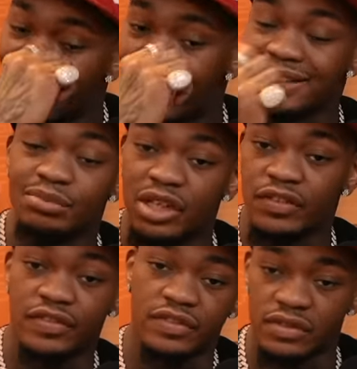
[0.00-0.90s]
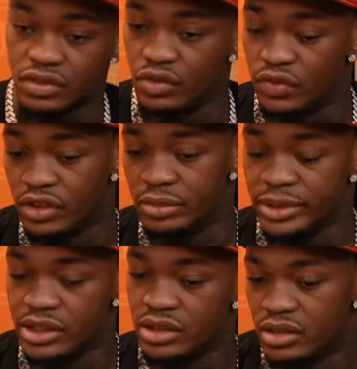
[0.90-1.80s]
that last month. You feel
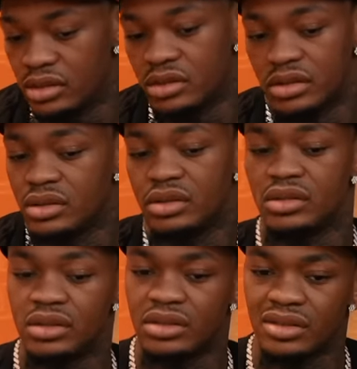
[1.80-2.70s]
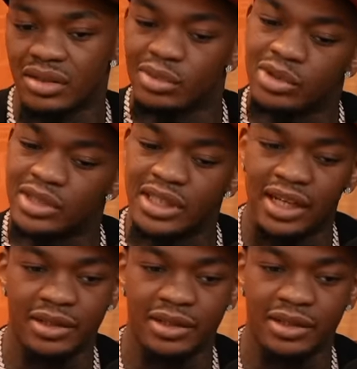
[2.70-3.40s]
me? I'm crying. So what Come make